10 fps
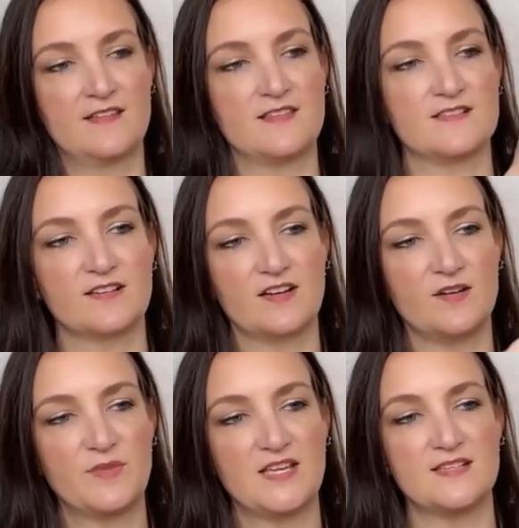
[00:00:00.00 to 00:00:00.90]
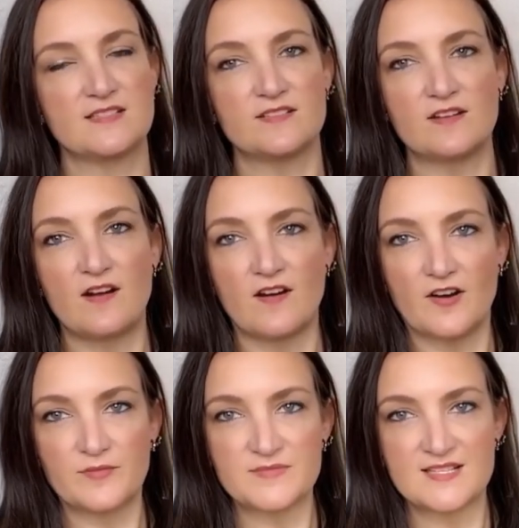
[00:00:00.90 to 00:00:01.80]
These are gonna be his little
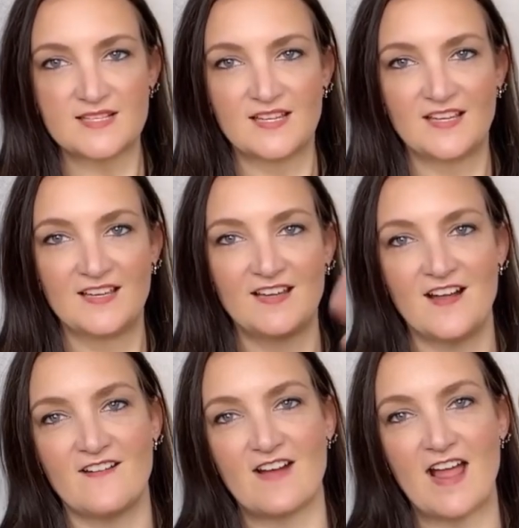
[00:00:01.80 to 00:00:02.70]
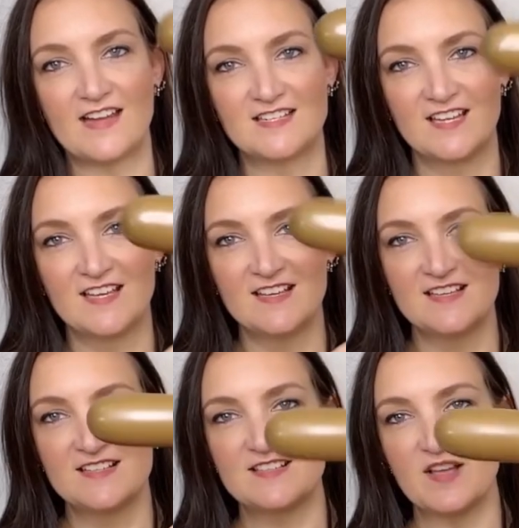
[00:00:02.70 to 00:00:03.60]
arms, all right?
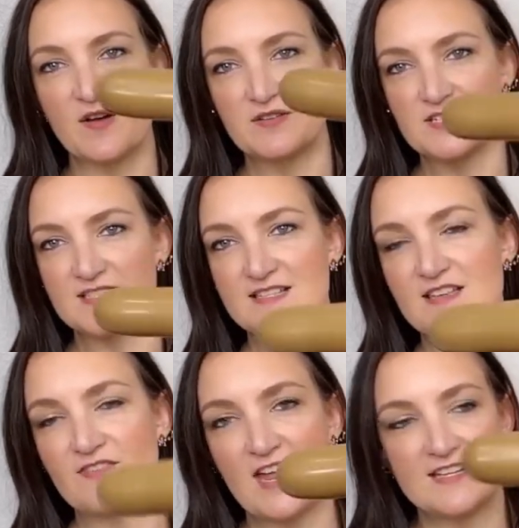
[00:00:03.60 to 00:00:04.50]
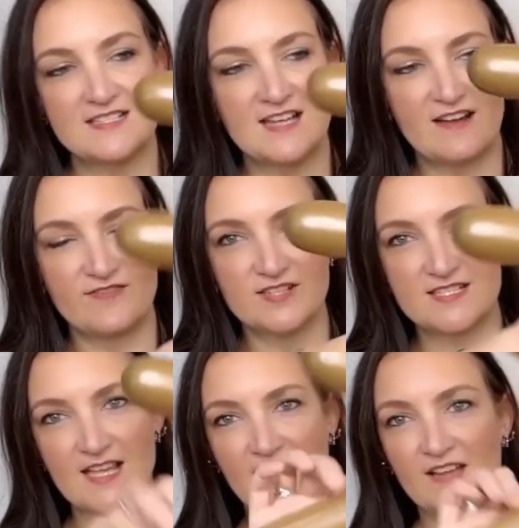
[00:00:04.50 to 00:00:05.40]
So just leave that aside for a
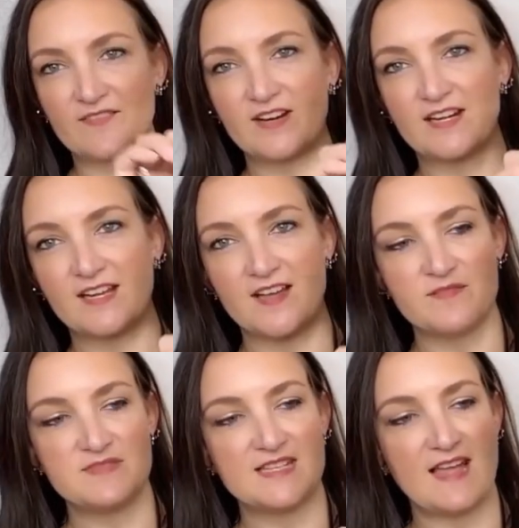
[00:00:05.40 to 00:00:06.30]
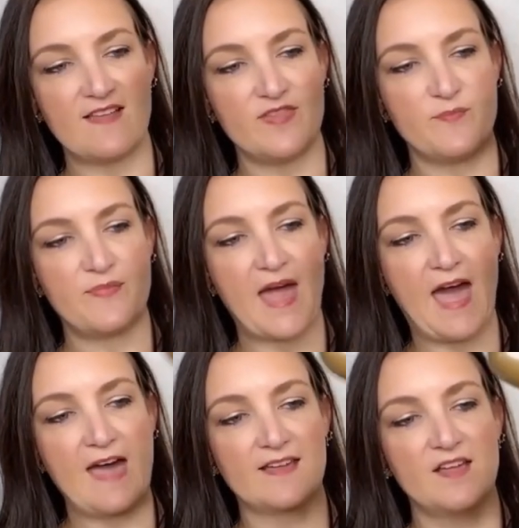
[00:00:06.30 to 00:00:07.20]
second. We're gonna come down the
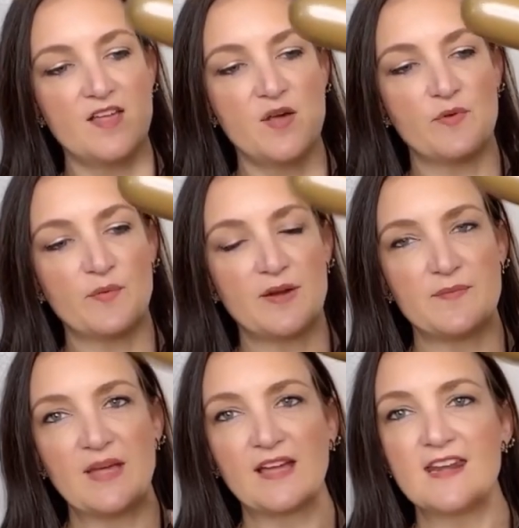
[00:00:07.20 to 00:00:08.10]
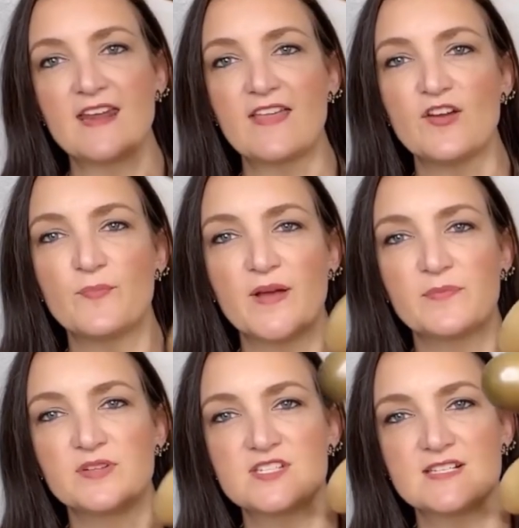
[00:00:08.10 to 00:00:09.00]
back we want to make another
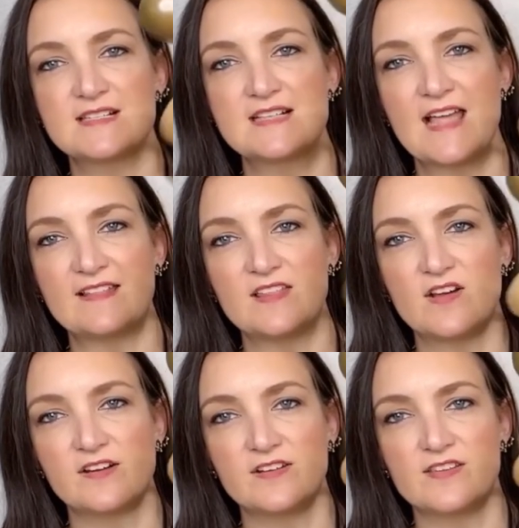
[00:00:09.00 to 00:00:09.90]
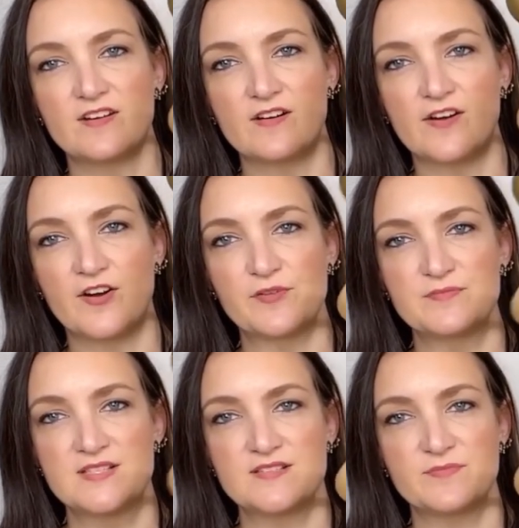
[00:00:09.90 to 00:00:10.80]
bubble just slightly longer than our
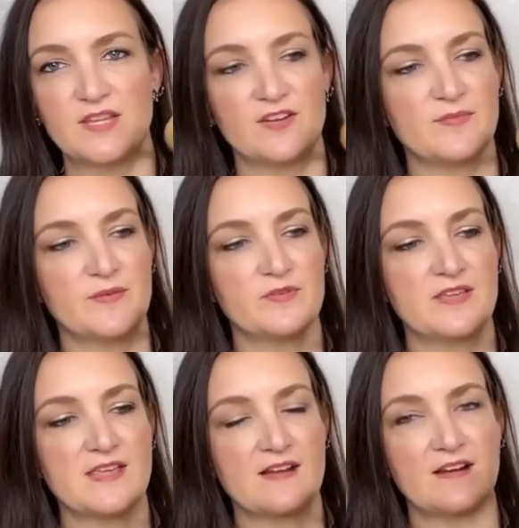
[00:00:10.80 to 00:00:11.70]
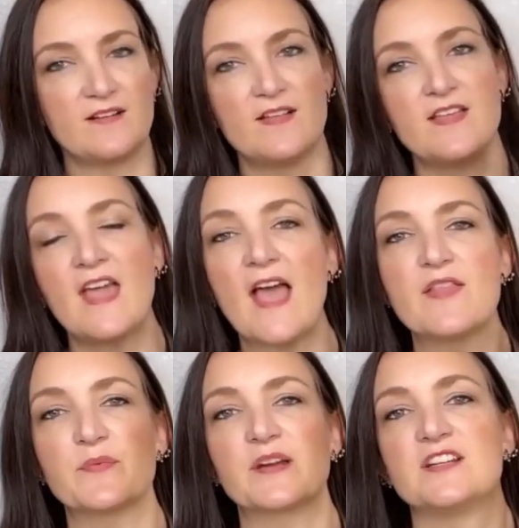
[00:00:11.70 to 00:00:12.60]
arms. So make your bubble here. And
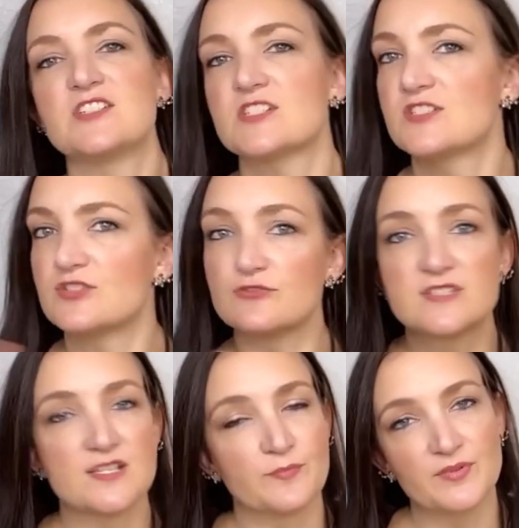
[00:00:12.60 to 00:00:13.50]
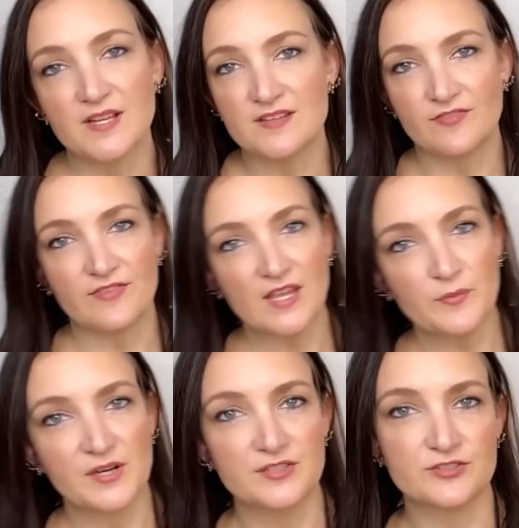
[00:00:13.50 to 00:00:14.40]
then we're going to just do simple on the feet.
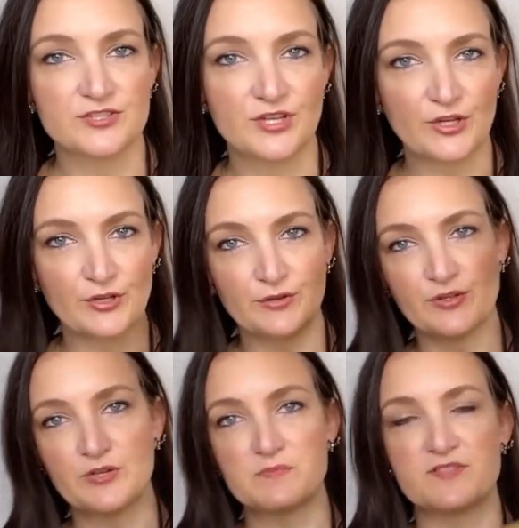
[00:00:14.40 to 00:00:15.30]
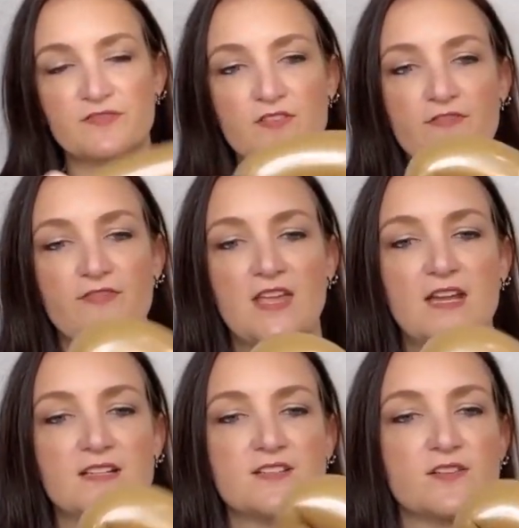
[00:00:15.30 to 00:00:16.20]
We're going to do two loops for the
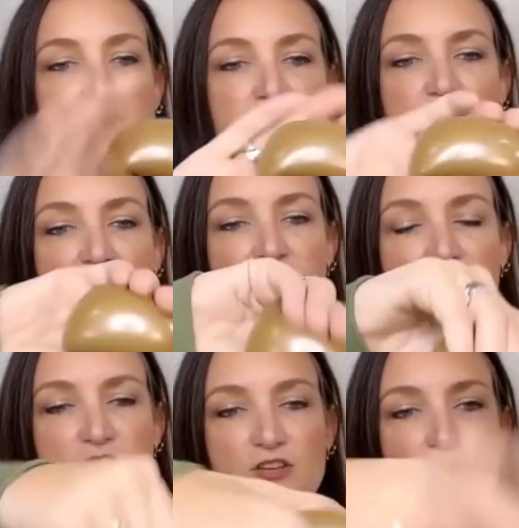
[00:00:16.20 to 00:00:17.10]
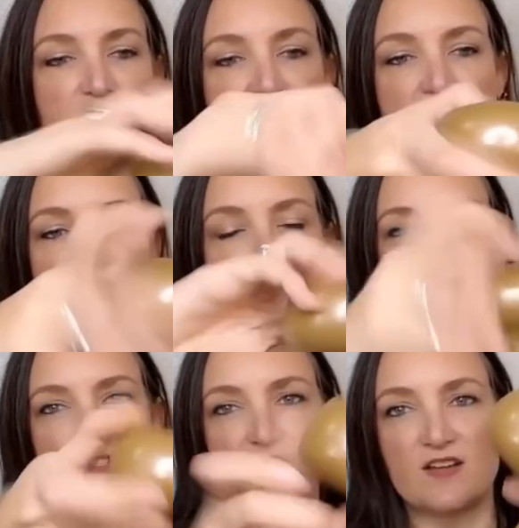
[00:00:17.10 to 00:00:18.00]
feet. So small little loops
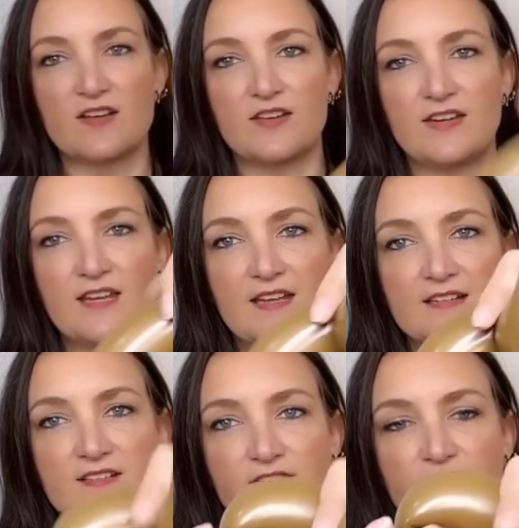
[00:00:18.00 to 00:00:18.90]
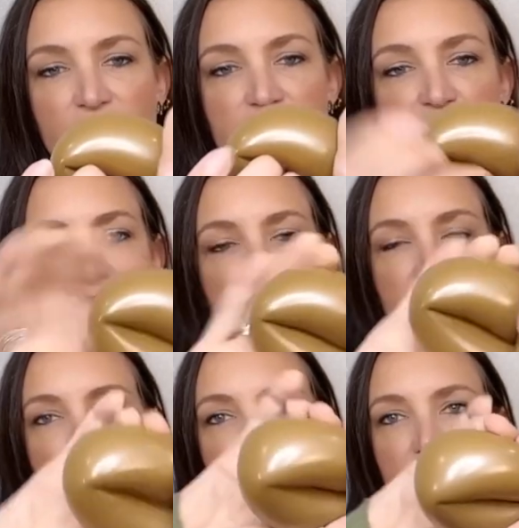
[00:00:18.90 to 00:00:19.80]
is all you need. So fold your
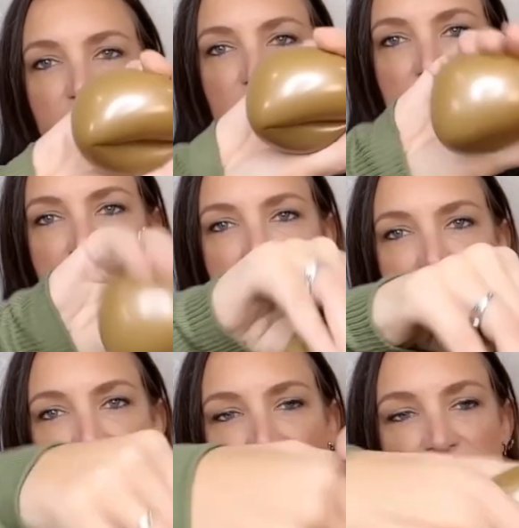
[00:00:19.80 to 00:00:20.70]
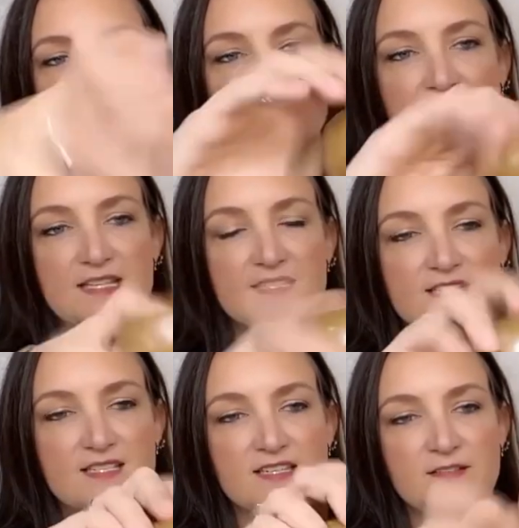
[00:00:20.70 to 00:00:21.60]
balloon over and
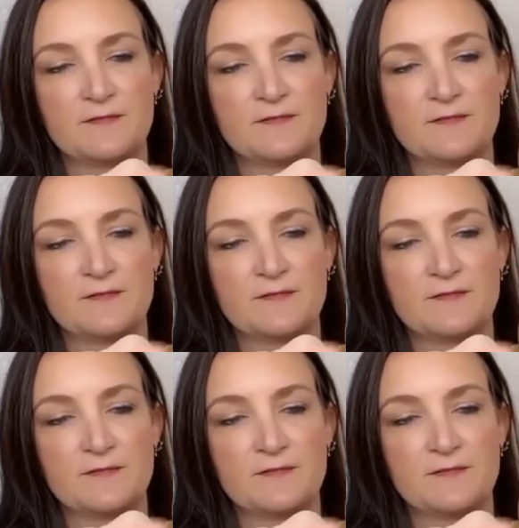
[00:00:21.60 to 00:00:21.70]
twist.